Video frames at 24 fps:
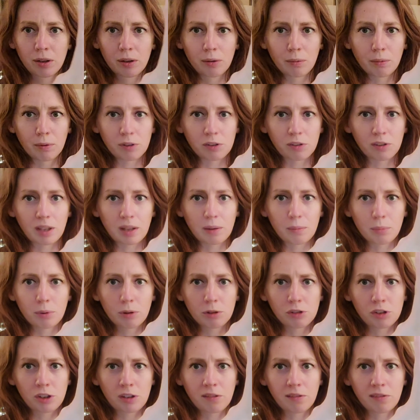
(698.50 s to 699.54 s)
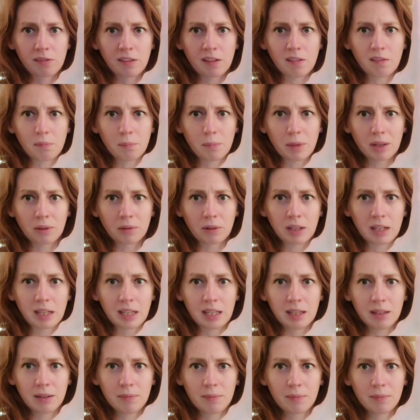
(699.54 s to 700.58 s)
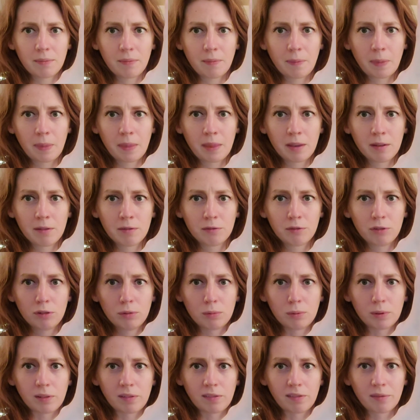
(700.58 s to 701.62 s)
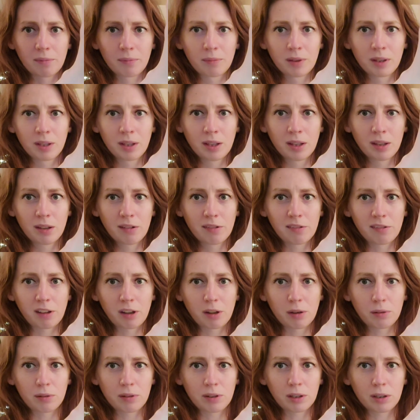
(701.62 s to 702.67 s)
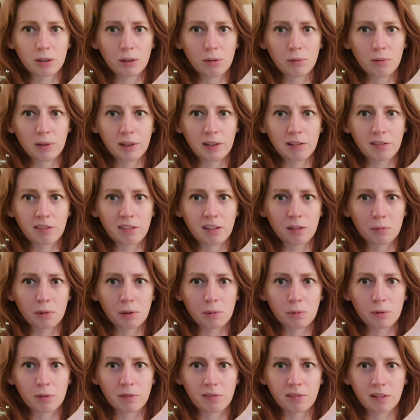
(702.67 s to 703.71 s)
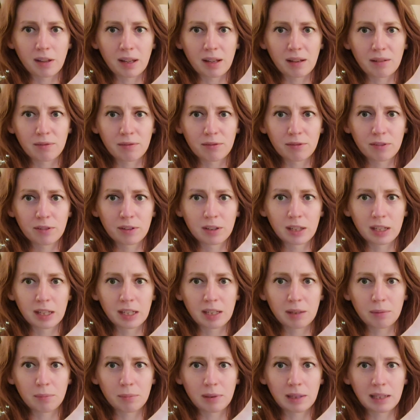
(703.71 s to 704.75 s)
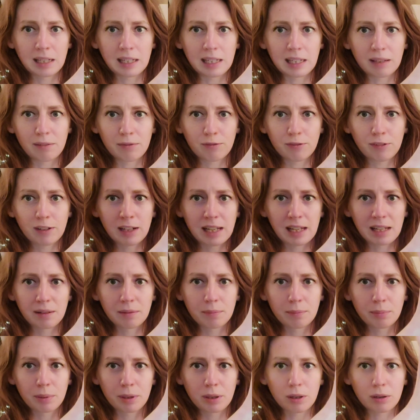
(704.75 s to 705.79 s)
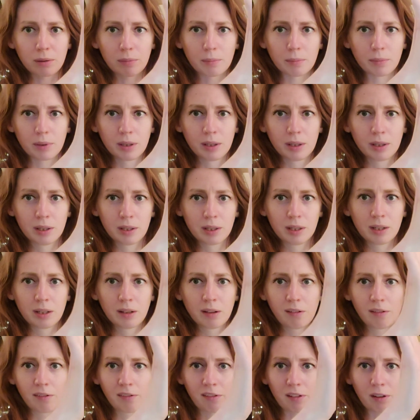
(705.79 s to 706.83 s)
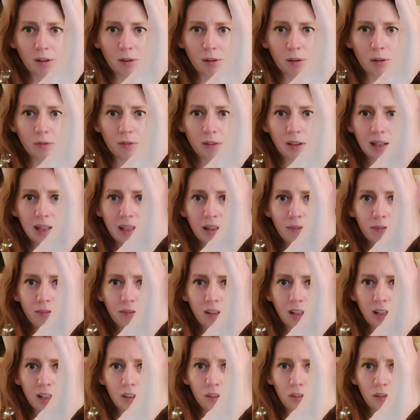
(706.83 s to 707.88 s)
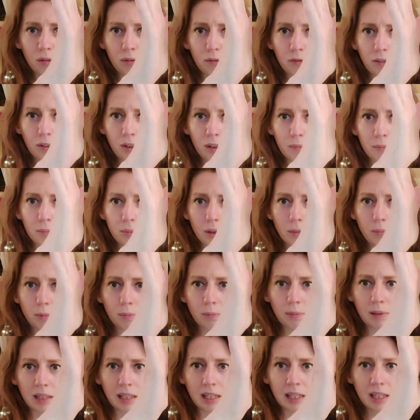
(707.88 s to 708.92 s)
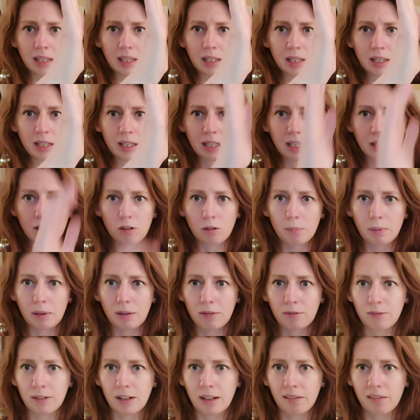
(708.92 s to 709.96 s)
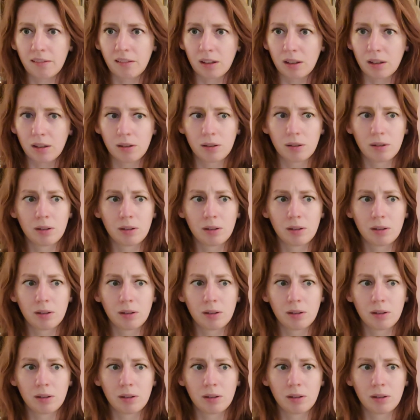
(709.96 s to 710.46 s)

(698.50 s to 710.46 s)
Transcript: which then pushes this mount here forwards. So the goal is that we want to have a completely flat palm. So on the left hand, you'll find probably it will be flatter